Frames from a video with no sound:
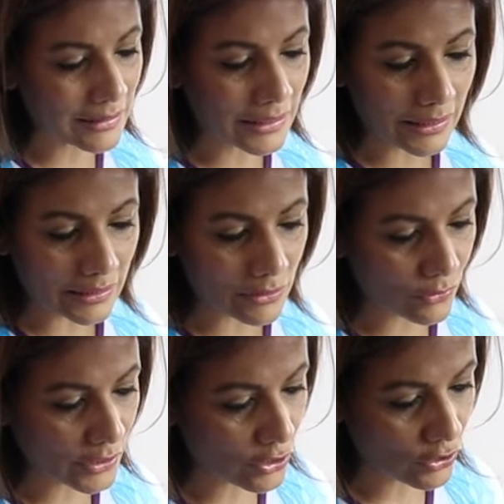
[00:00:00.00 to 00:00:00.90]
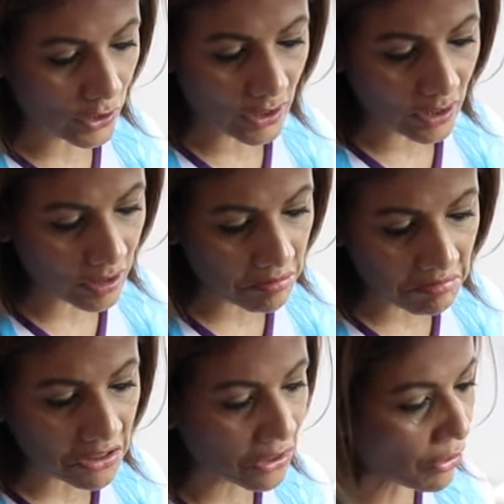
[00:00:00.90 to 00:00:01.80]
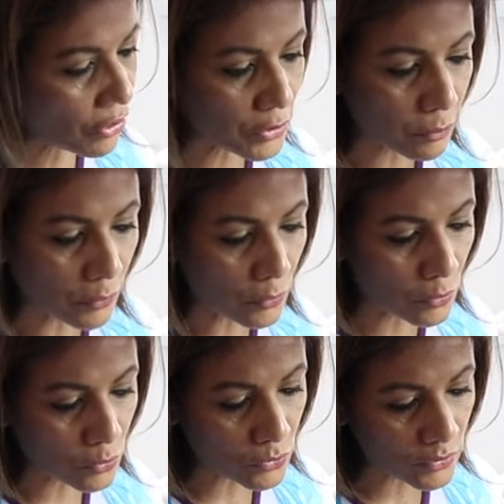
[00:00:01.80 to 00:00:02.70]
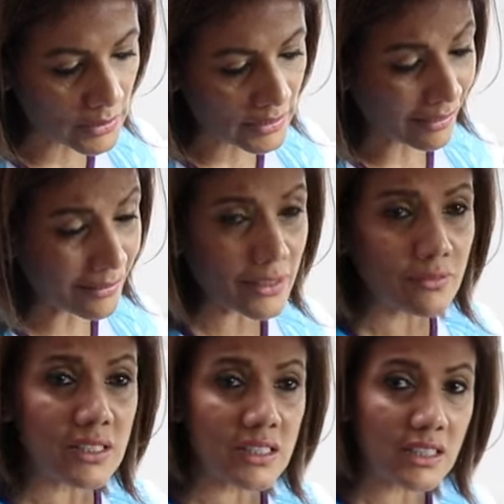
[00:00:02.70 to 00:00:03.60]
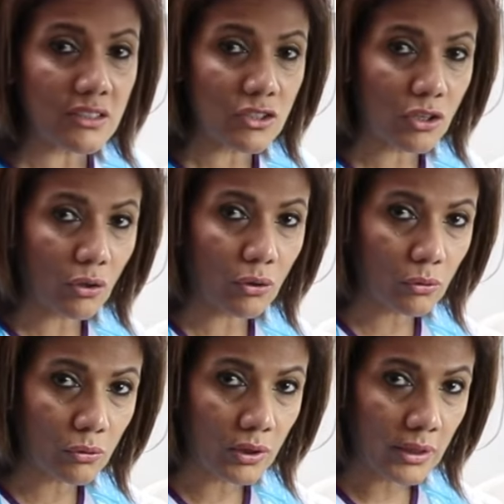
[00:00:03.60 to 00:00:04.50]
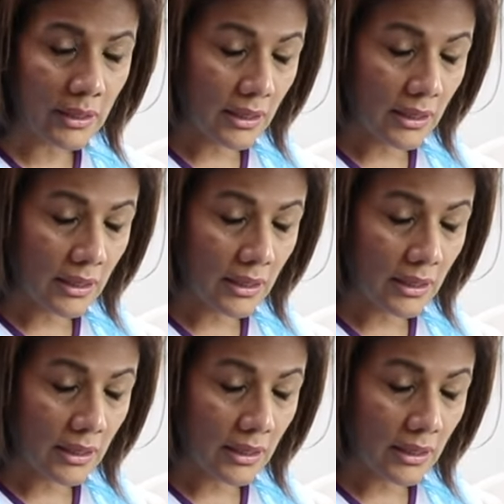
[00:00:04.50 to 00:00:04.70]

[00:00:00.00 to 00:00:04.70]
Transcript: dehydration, clogged pores, uneven skin tone,